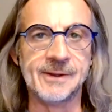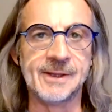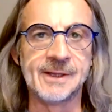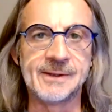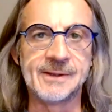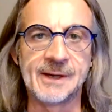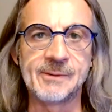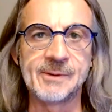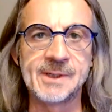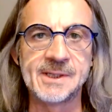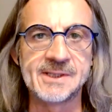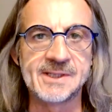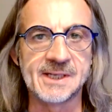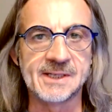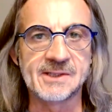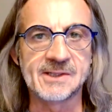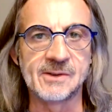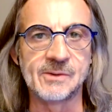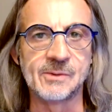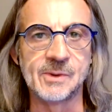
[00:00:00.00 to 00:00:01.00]
That one is
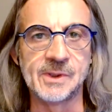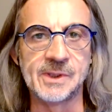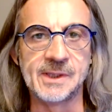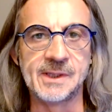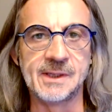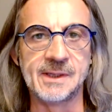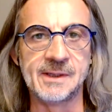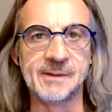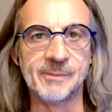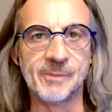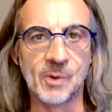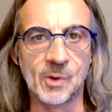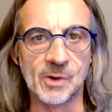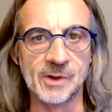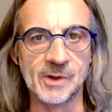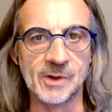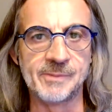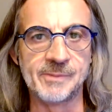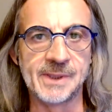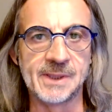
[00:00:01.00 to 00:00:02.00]
actually really
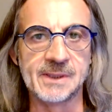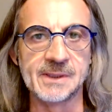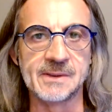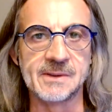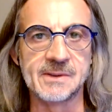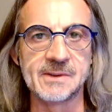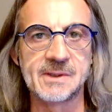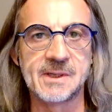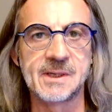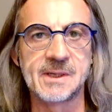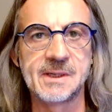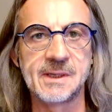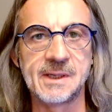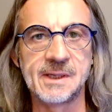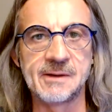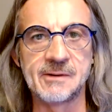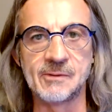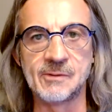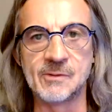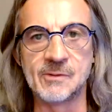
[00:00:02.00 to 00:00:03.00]
important because
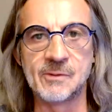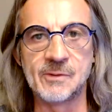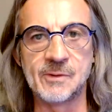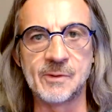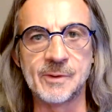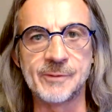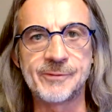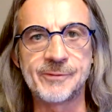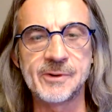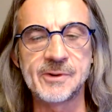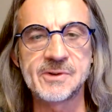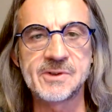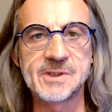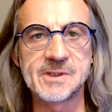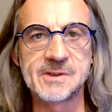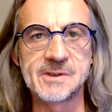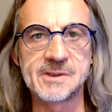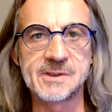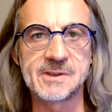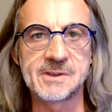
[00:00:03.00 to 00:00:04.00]
it refers to
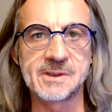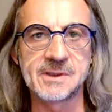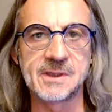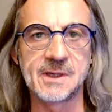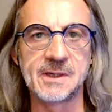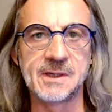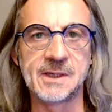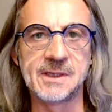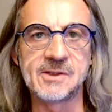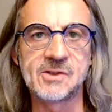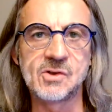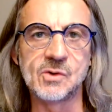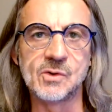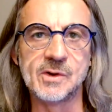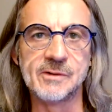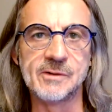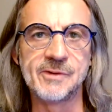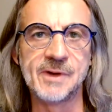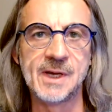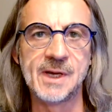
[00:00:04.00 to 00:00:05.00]
this issue
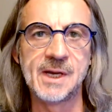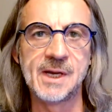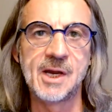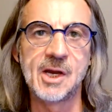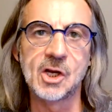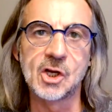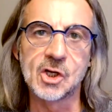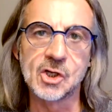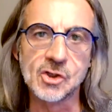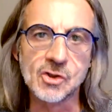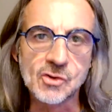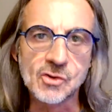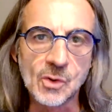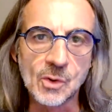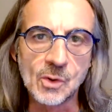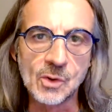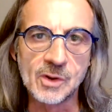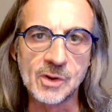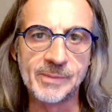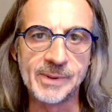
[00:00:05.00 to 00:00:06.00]
of
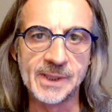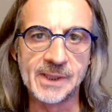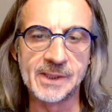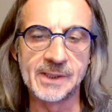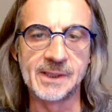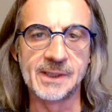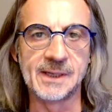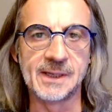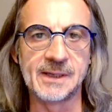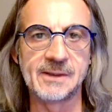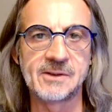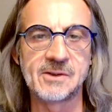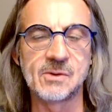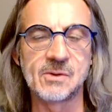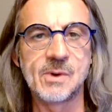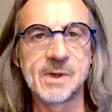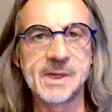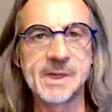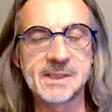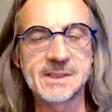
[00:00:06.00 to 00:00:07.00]
controllability. To
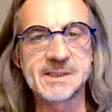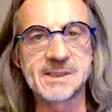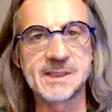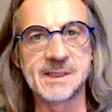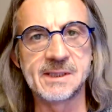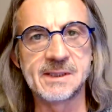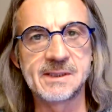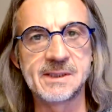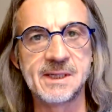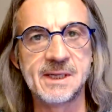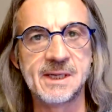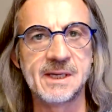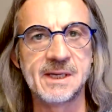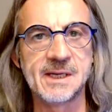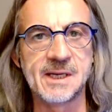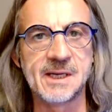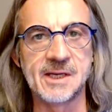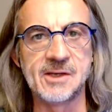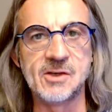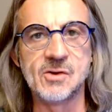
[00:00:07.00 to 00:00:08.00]
what extent
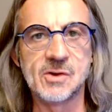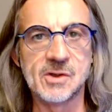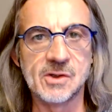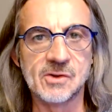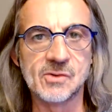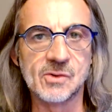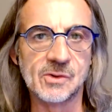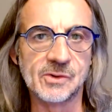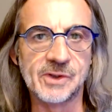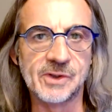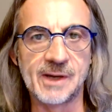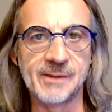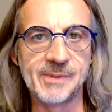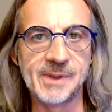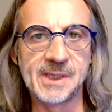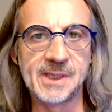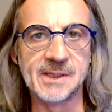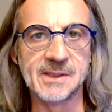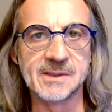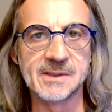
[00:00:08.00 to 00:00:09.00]
can you control
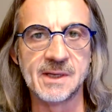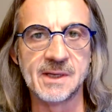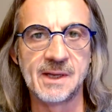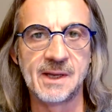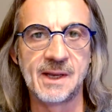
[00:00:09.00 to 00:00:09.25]
diabetes?